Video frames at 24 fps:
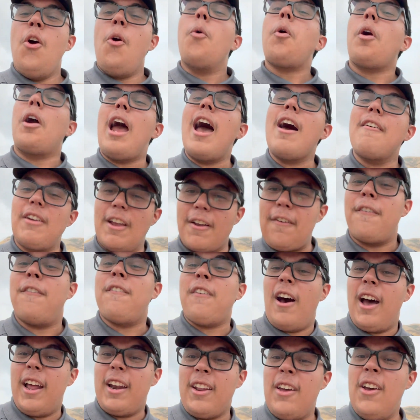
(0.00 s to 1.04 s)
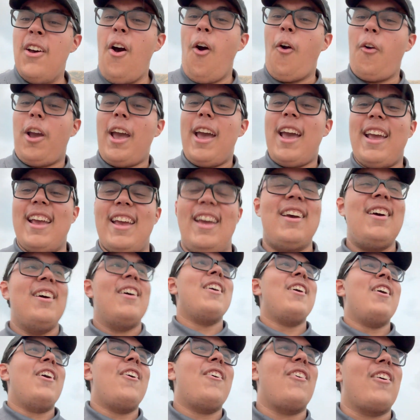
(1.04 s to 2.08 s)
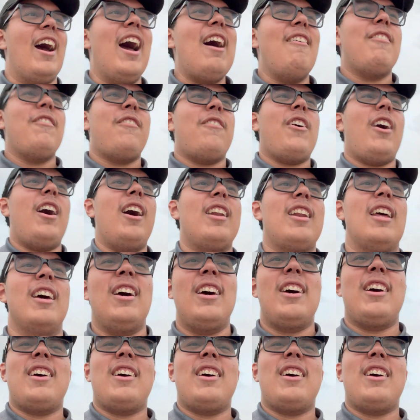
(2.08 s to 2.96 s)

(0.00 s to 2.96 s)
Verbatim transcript: we're having fun okay we're having fun